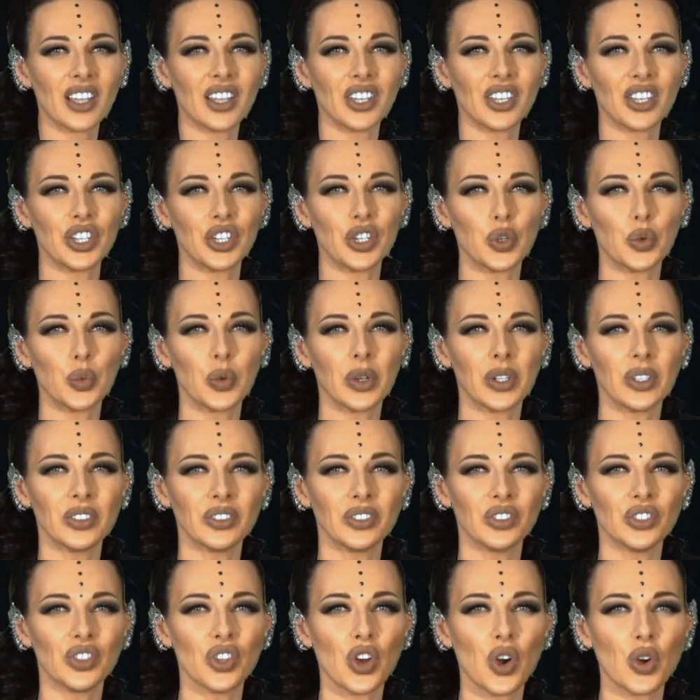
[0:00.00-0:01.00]
You will
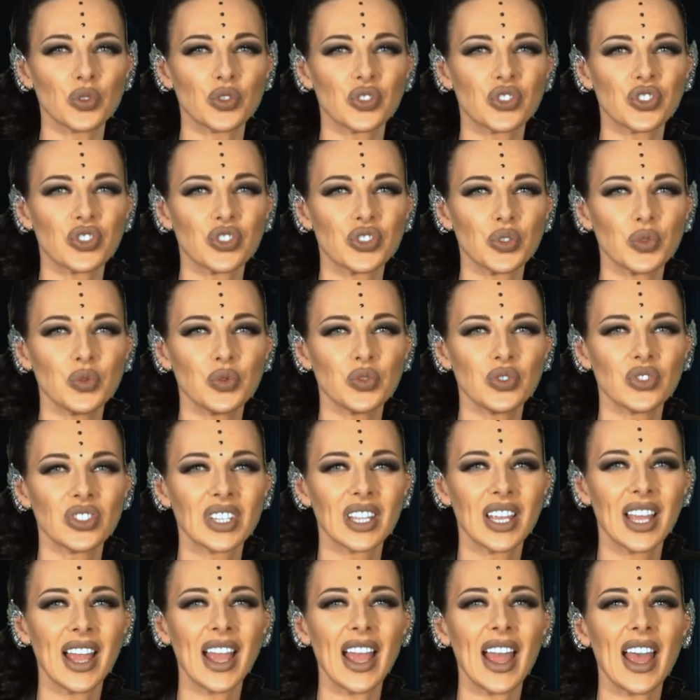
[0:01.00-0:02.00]
know soon
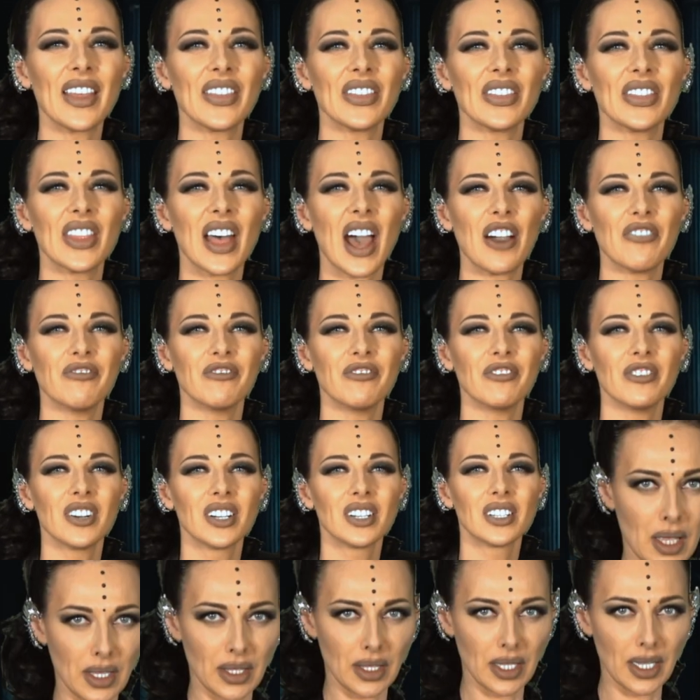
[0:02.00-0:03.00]
enough.
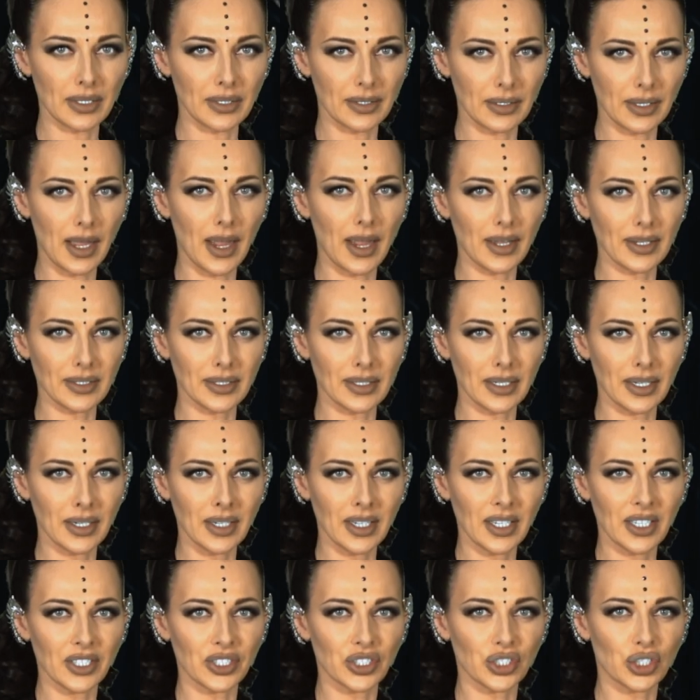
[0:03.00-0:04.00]
That night,
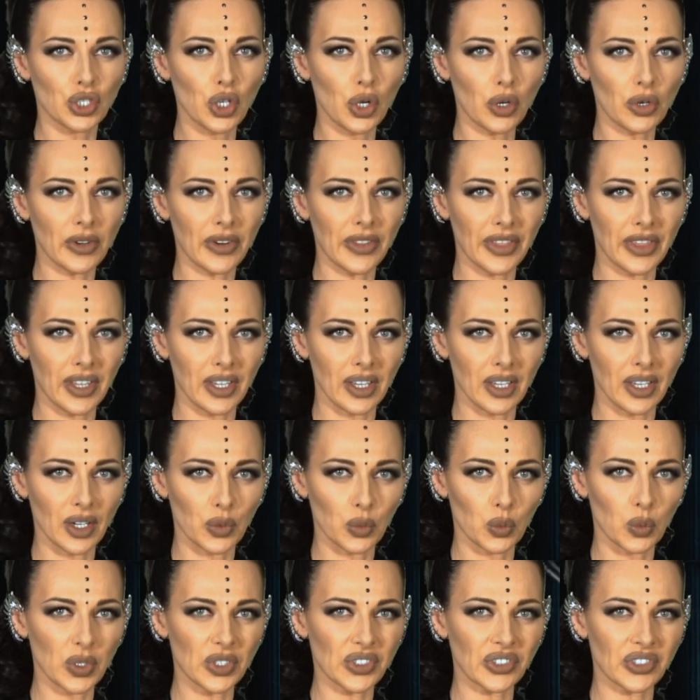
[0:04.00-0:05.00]
Dorothy
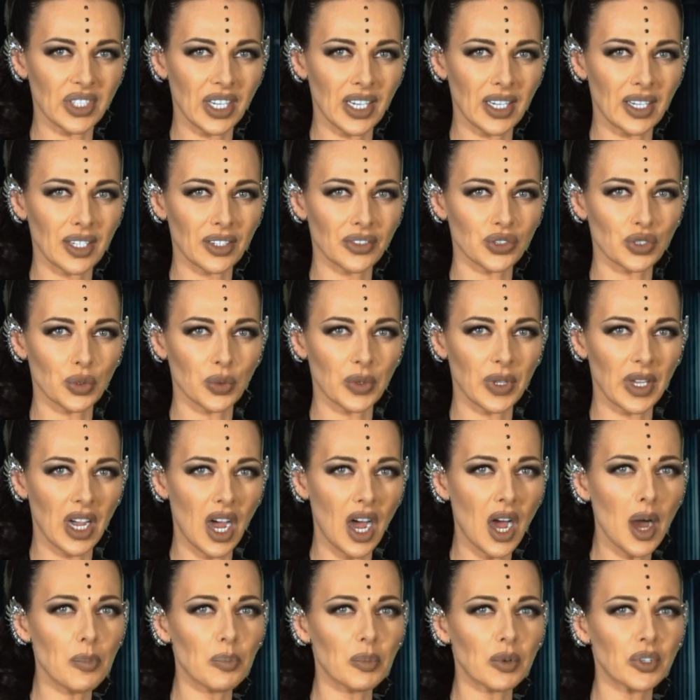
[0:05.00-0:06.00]
was taken to the
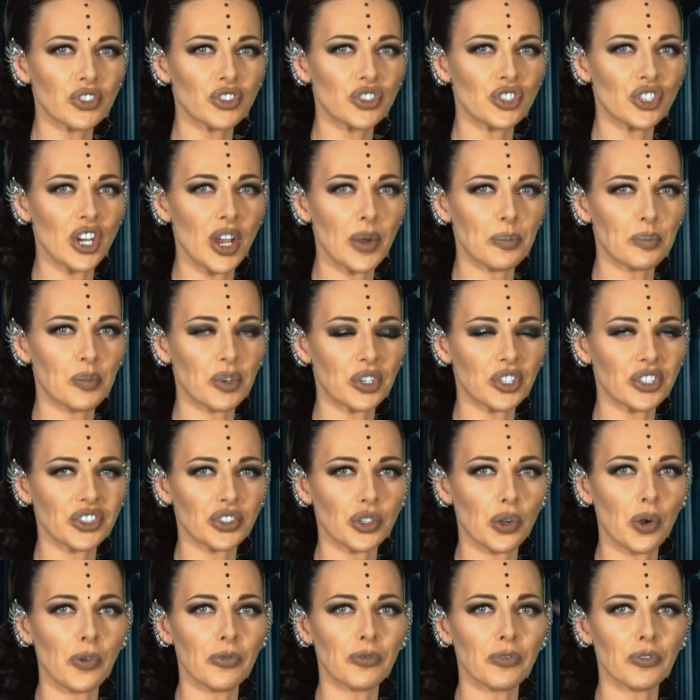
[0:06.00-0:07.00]
upper chambers
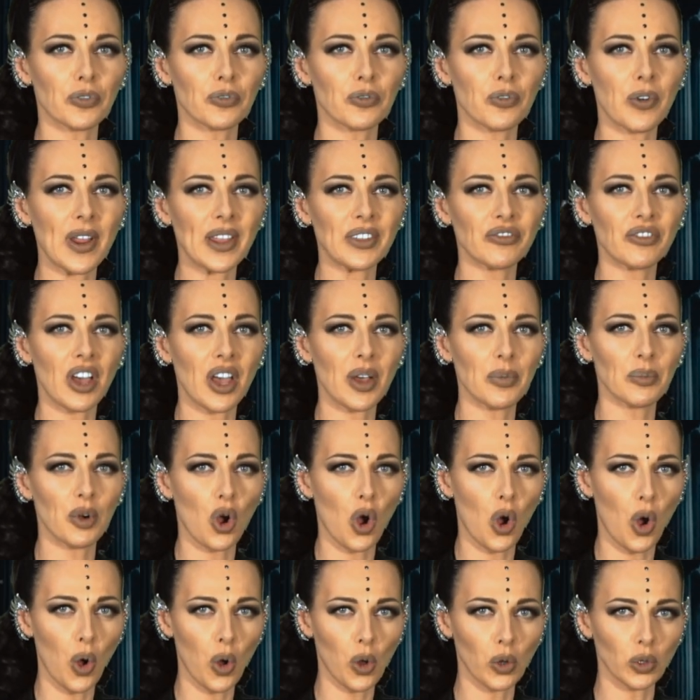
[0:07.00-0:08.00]
of Rainham
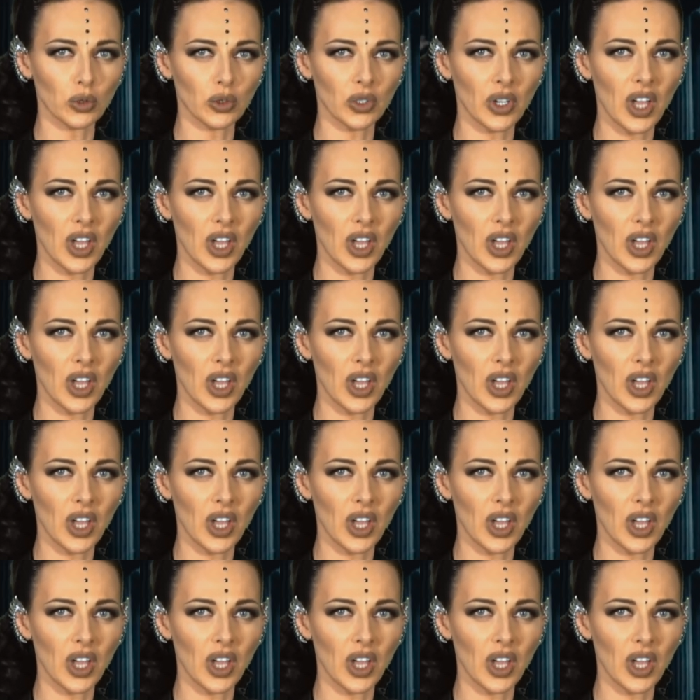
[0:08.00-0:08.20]
Hall,